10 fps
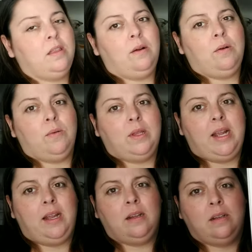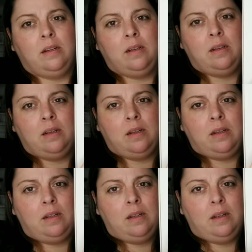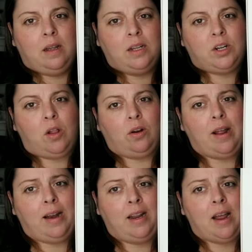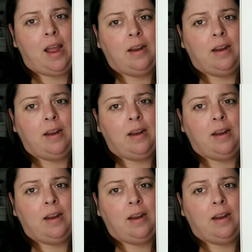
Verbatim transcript: They were only $1.99.